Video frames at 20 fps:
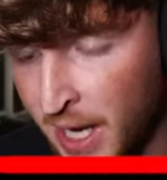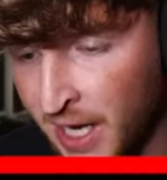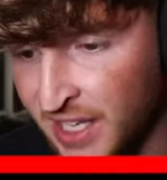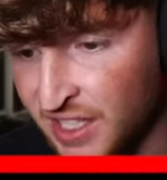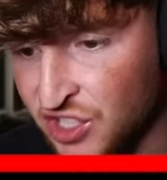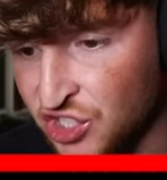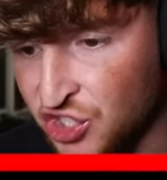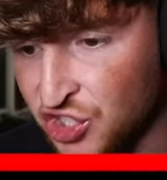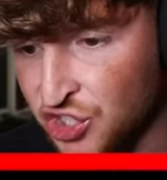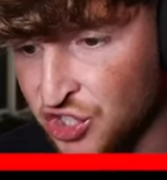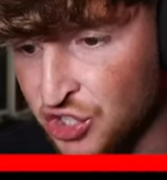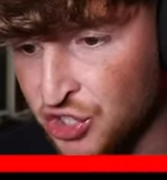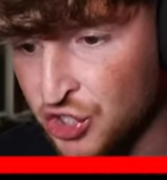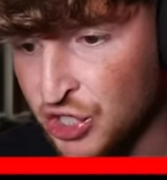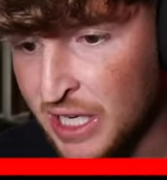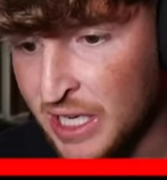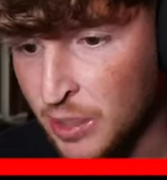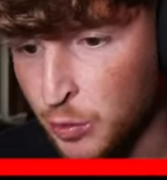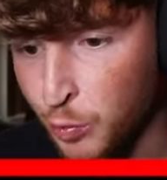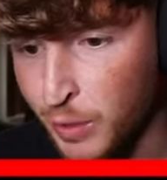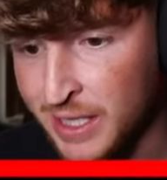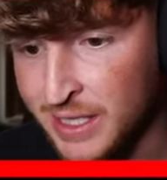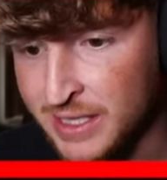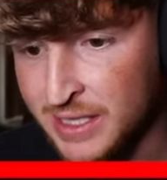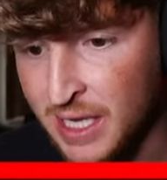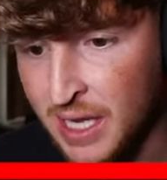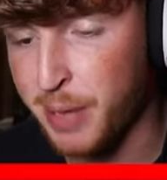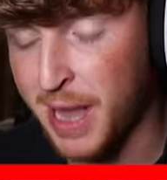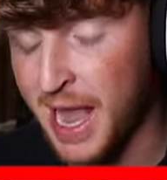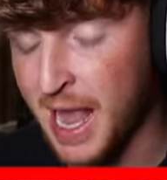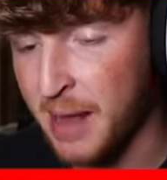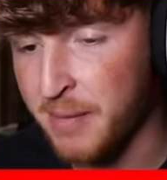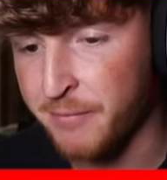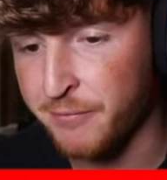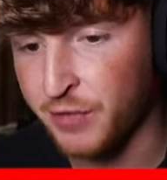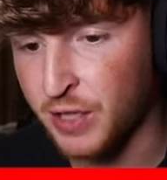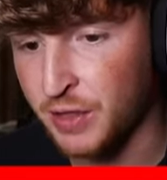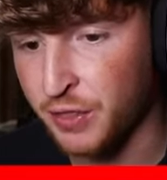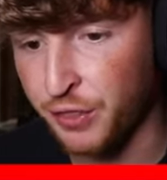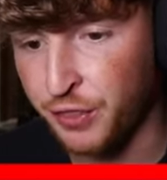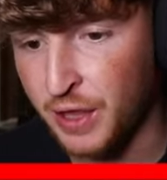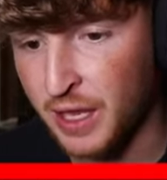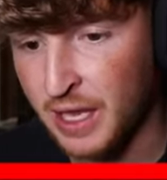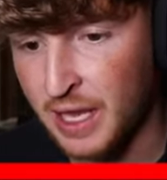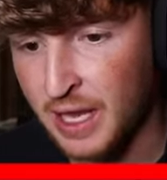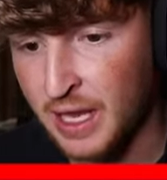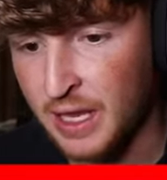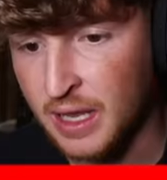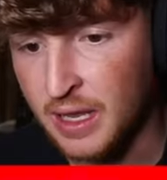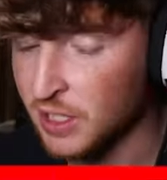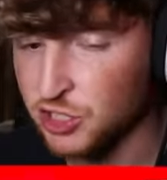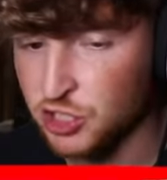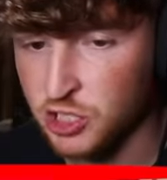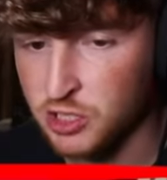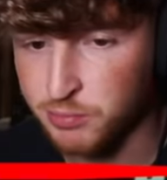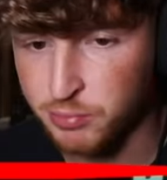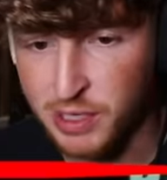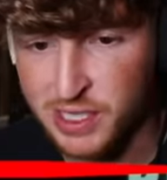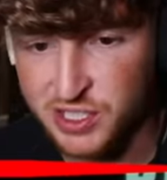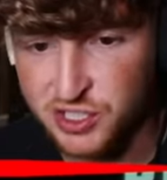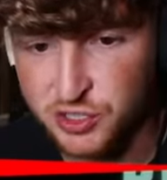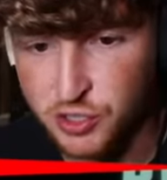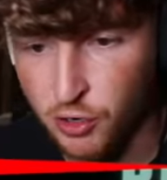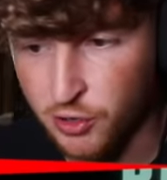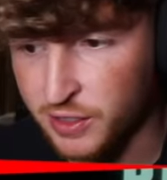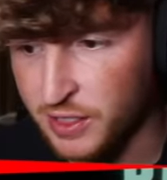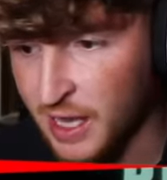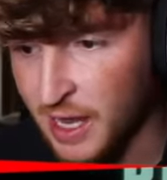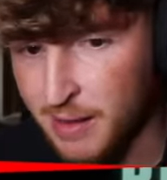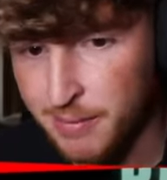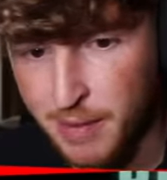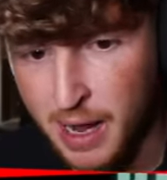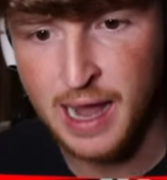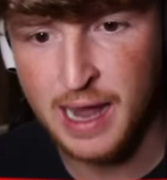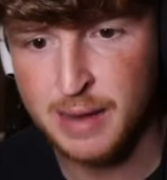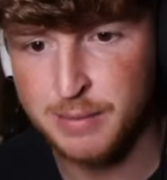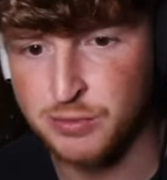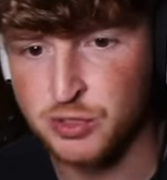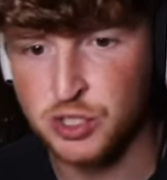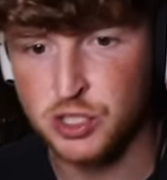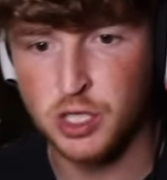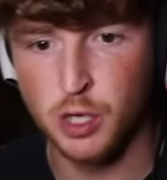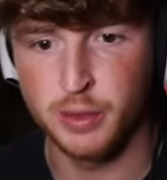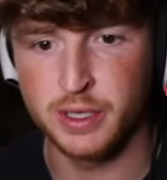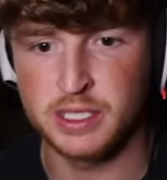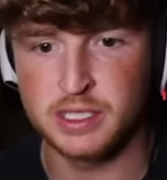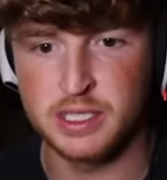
Bucket secret pamphlet thingy. Let's just press start game. I am so